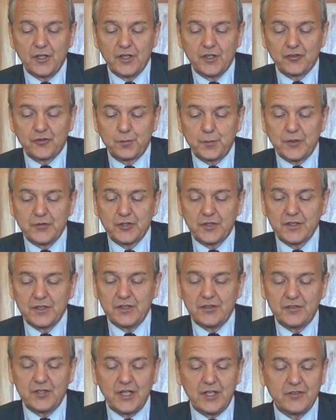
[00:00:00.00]

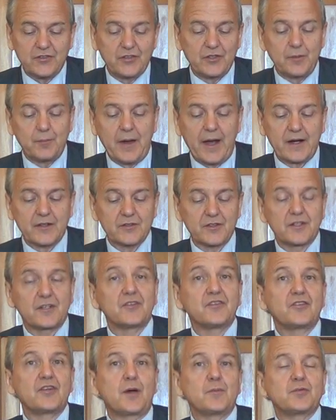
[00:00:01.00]
explicitly teach the Immaculate
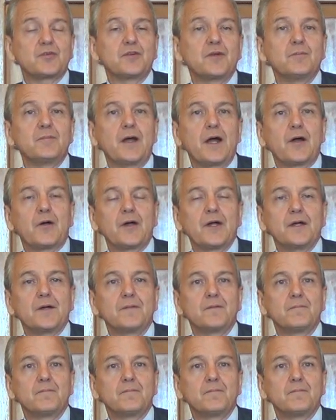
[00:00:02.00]
Conception of Mary,